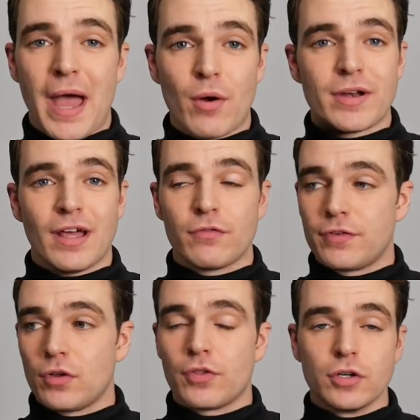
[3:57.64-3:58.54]
power
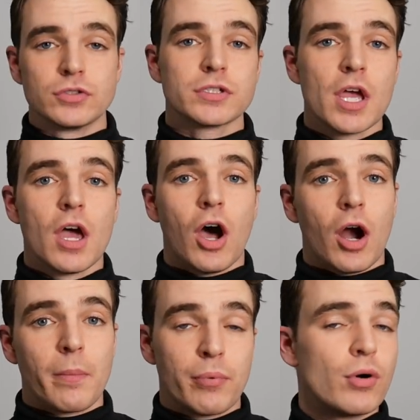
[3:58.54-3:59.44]
downfill, those
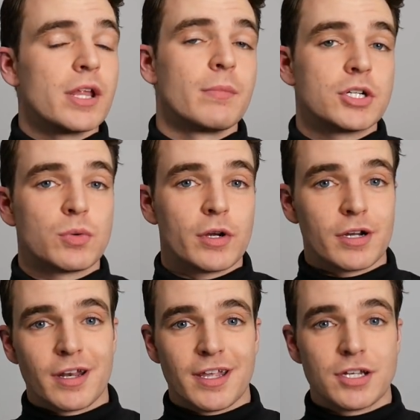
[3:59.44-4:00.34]
are pretty much what you're
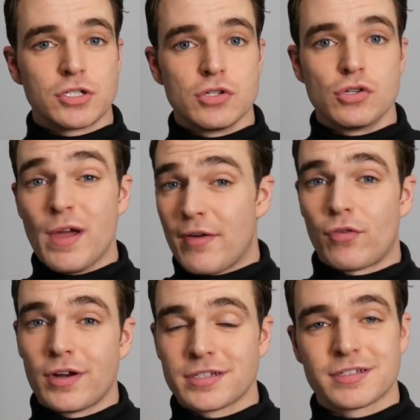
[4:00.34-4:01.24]
gonna get you to
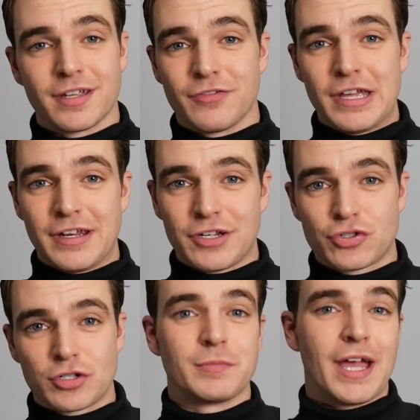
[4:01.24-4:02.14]
Everest and an
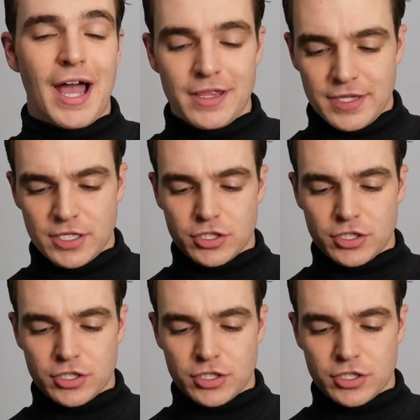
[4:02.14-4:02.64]
extremely high thing.